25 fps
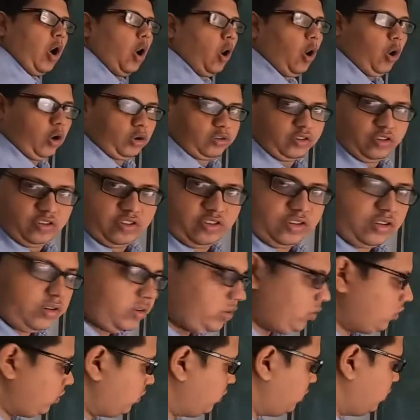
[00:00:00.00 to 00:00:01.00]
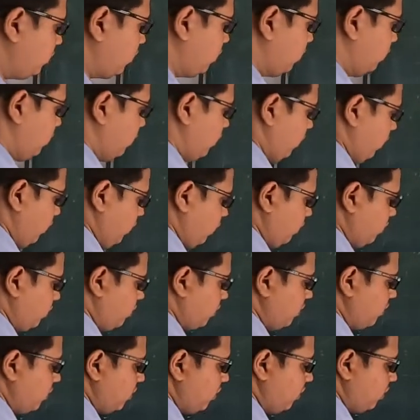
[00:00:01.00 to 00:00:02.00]
oxygen, there
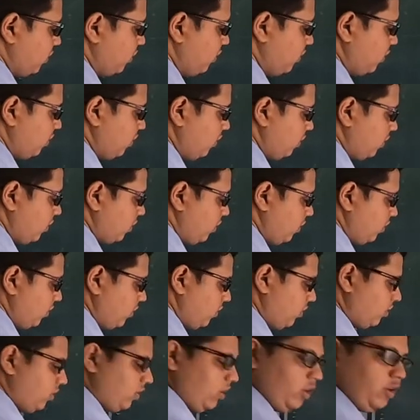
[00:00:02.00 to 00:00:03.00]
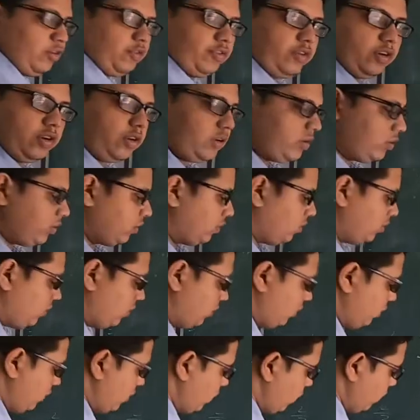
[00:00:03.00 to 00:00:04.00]
is sulfur,
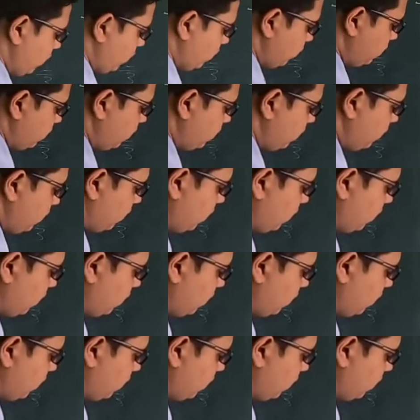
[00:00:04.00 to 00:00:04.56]
there is